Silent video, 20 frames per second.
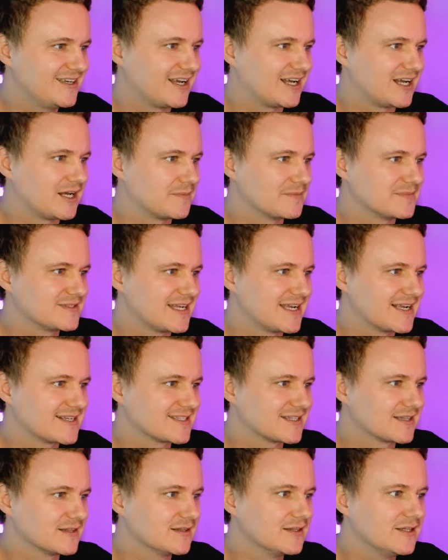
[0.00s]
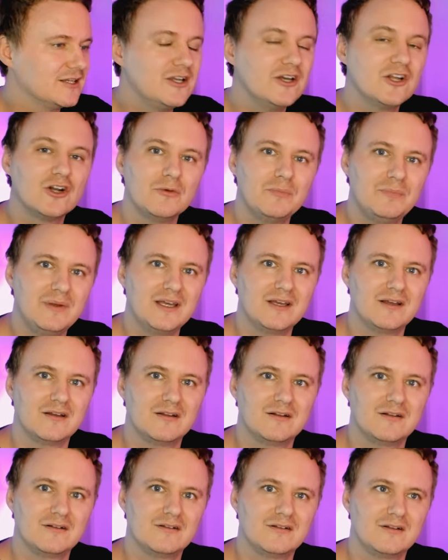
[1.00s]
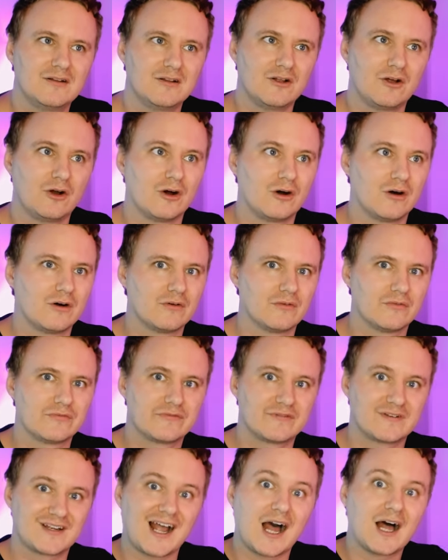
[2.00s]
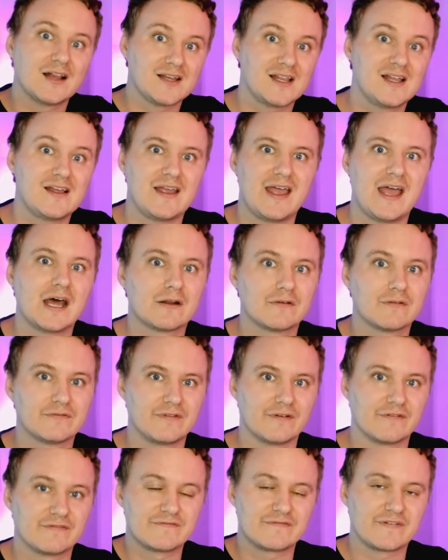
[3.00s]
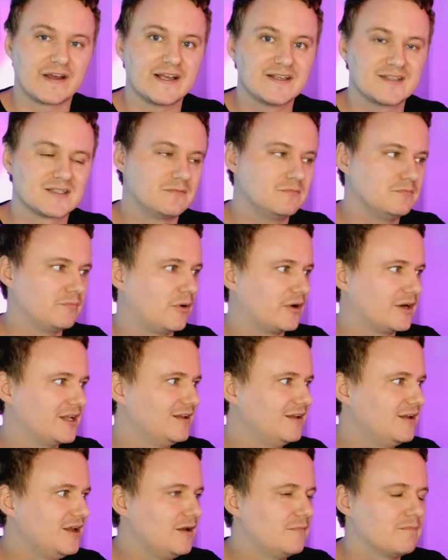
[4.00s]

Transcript: Um, takes a little bit of color out of the face and body,